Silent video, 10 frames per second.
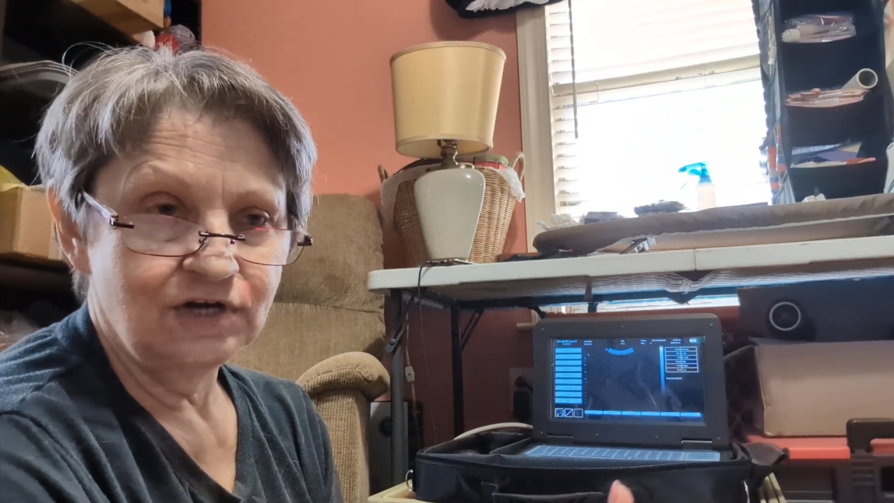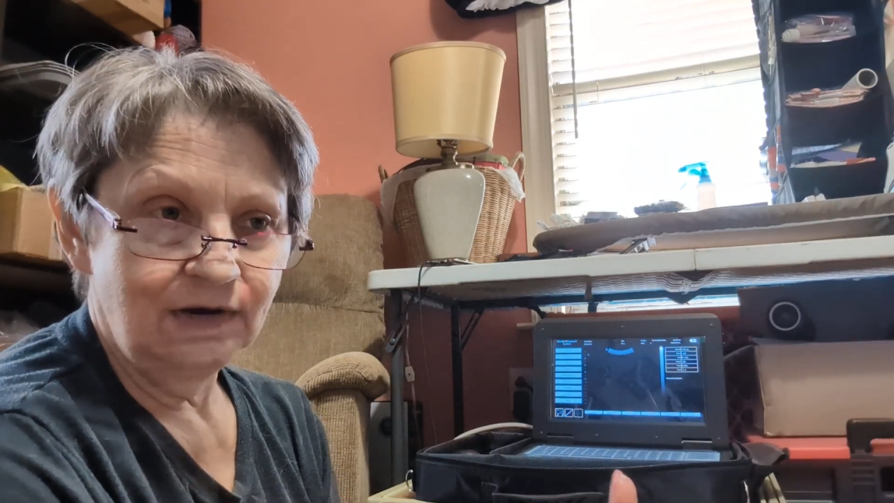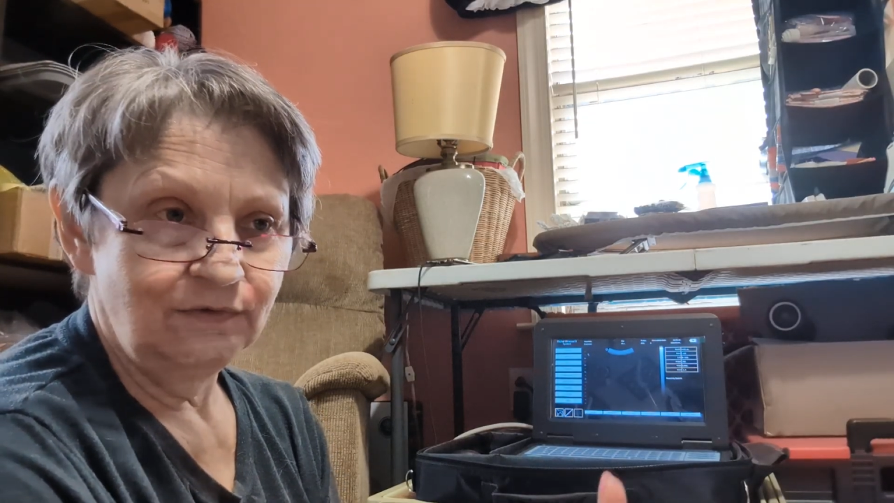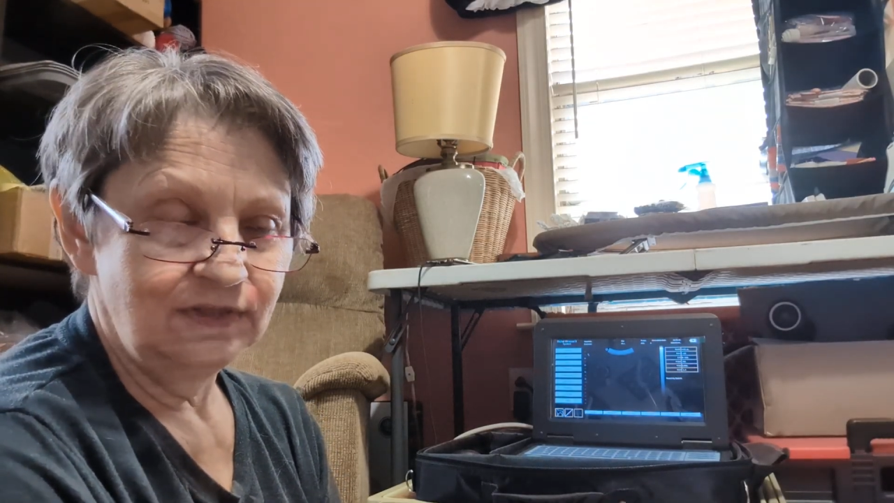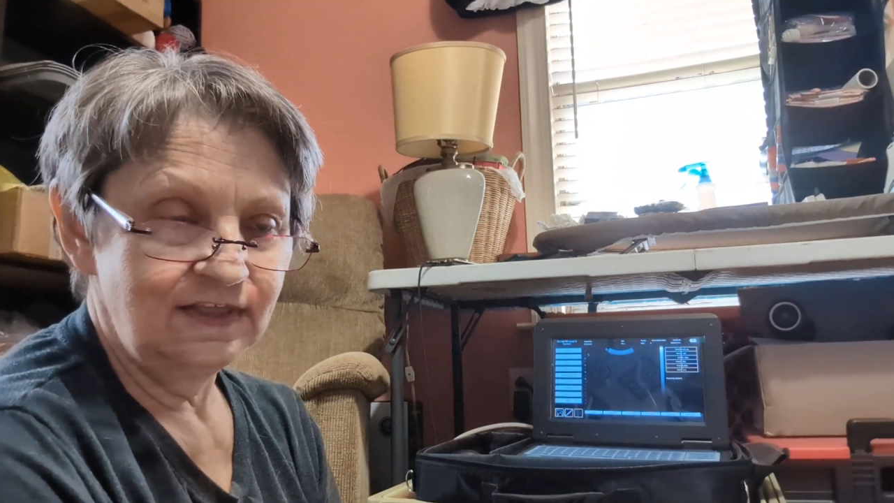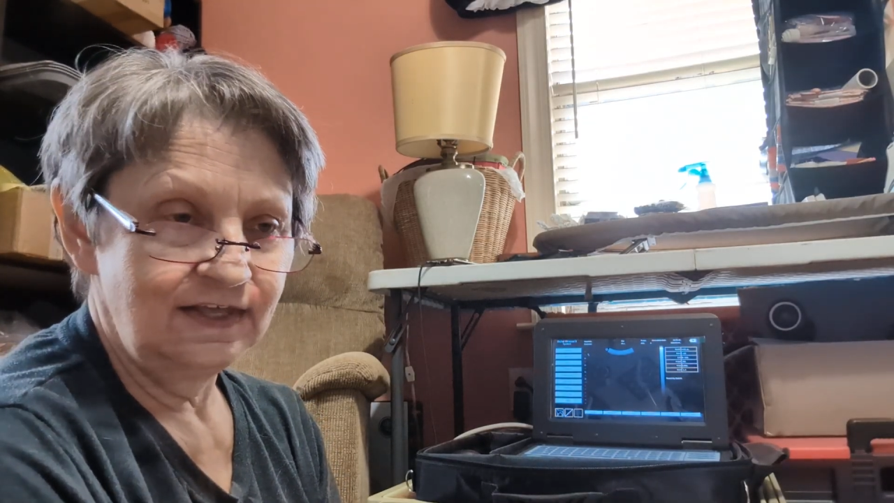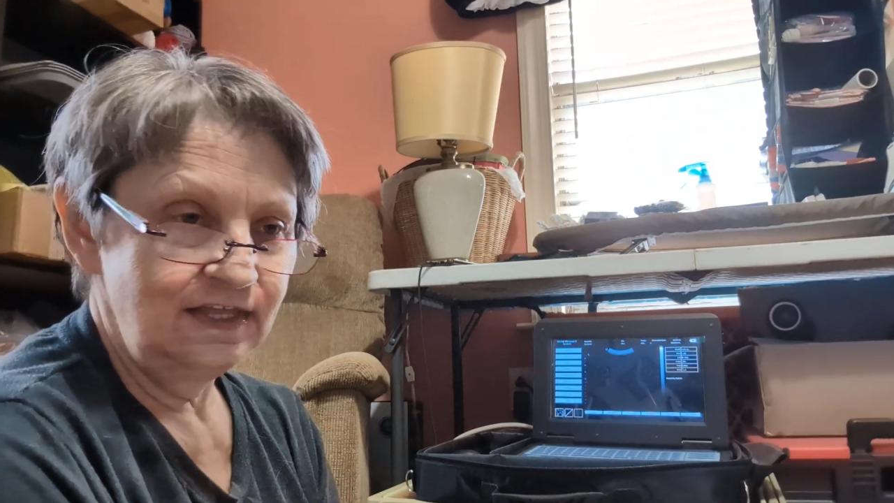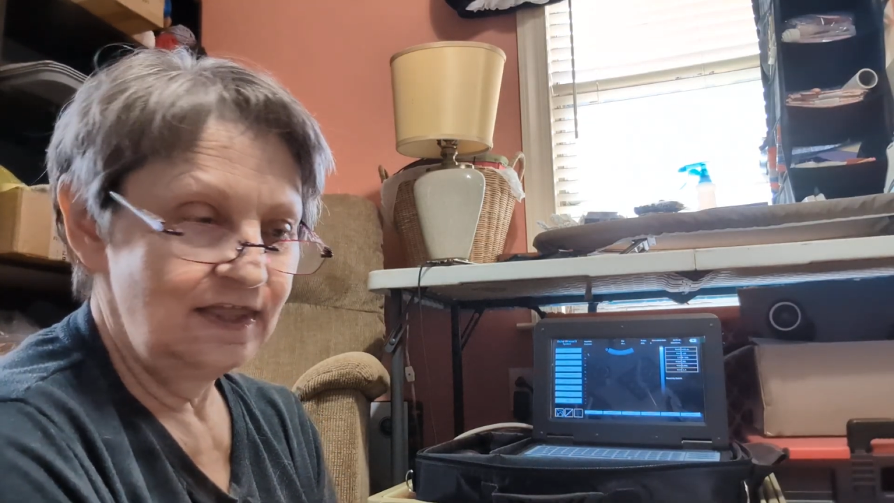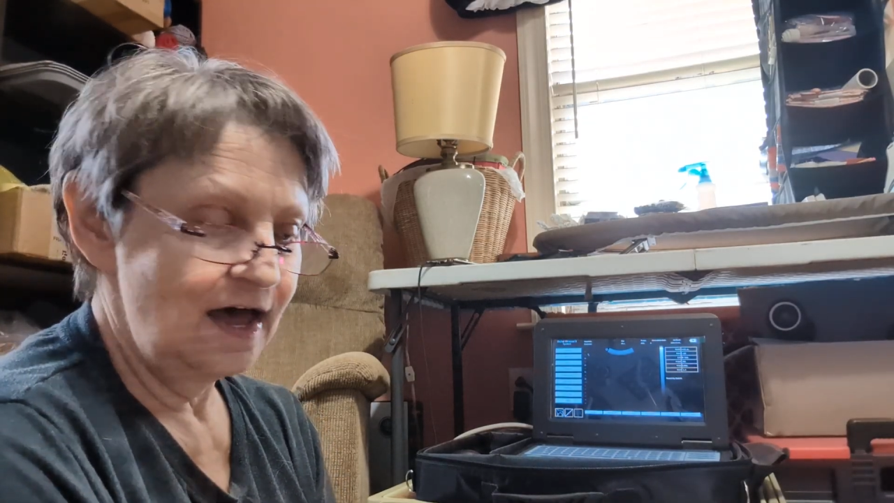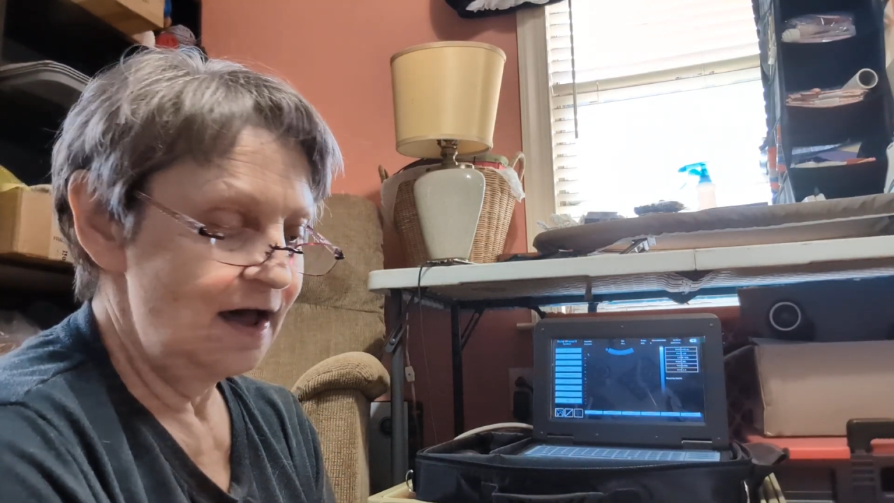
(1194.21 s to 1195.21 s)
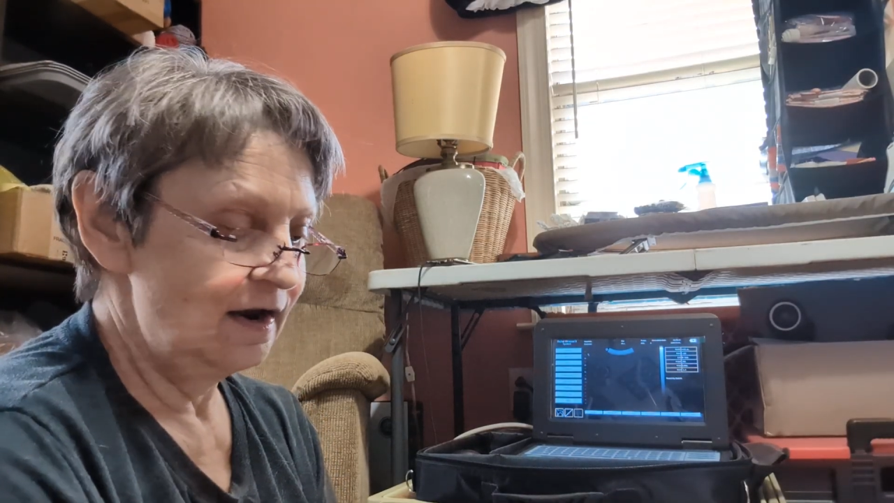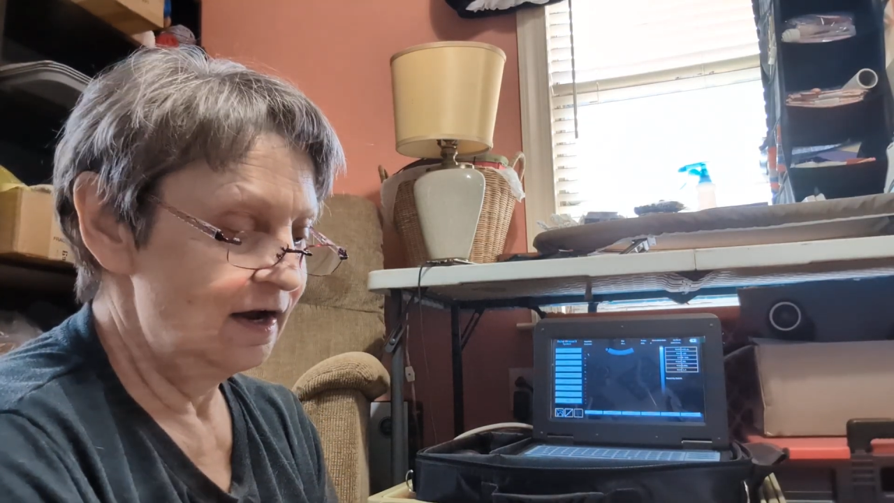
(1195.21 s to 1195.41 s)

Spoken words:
I would see that.